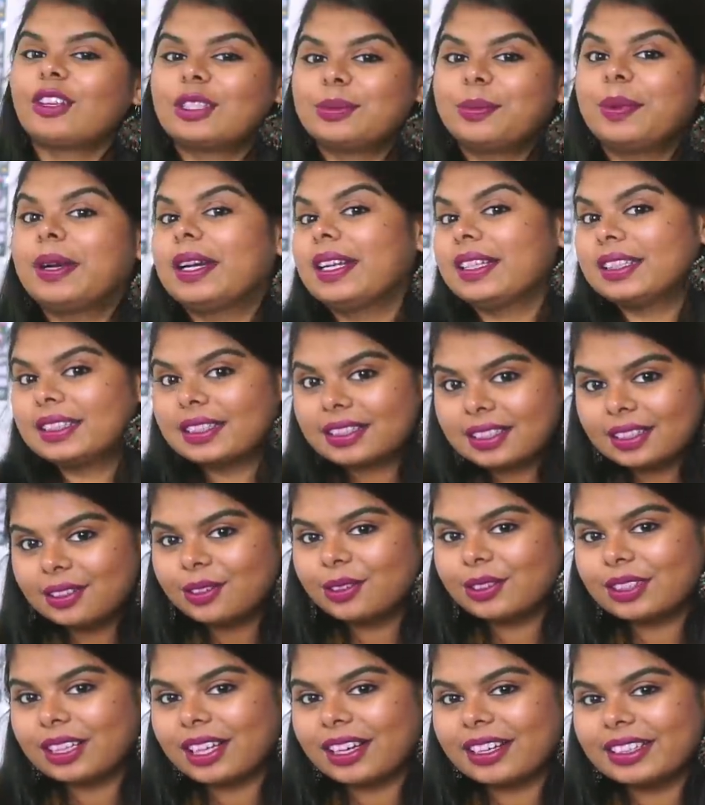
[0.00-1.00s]
cosmetics ku
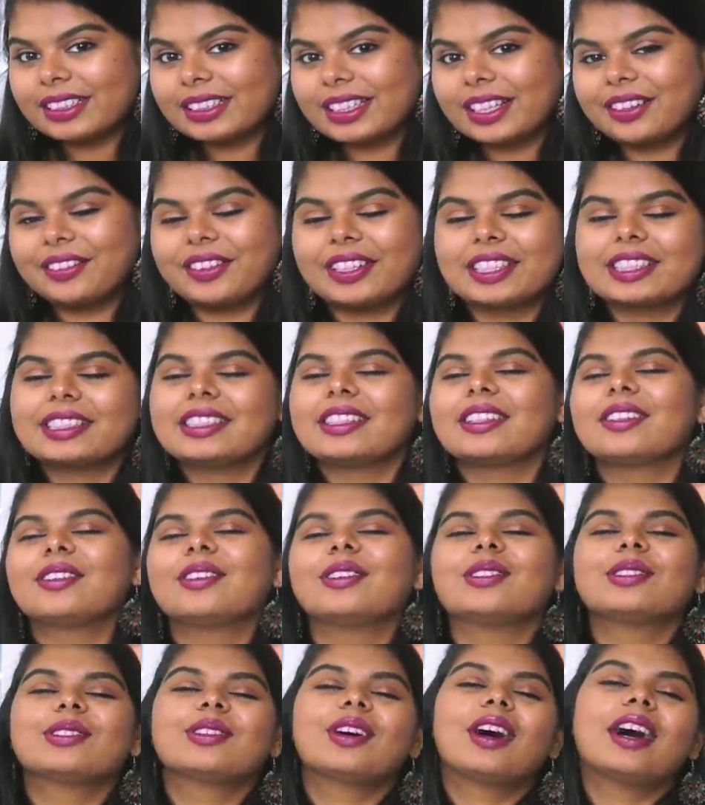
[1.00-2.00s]
oru thani savings
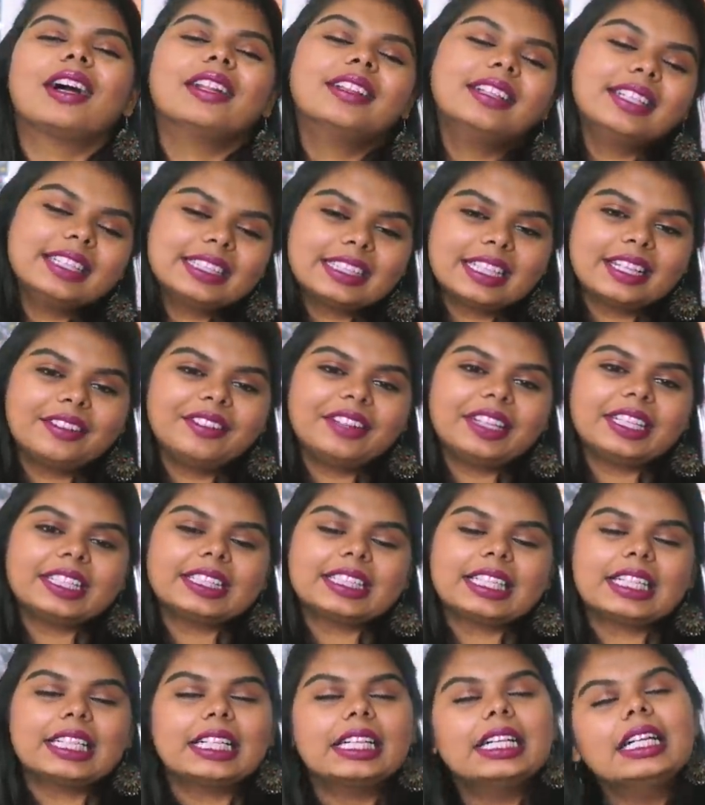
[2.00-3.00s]
irukum. So and the
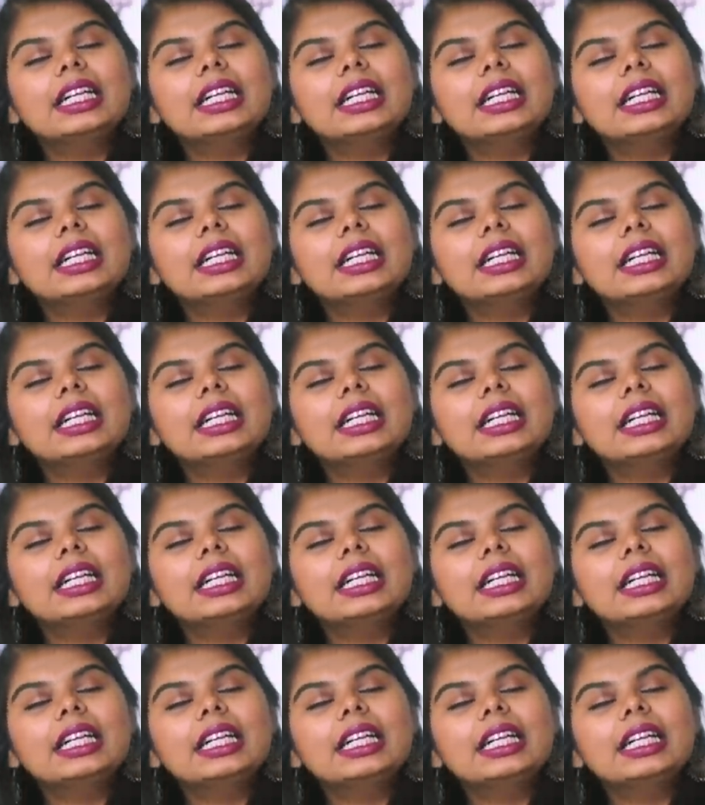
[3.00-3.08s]
savings la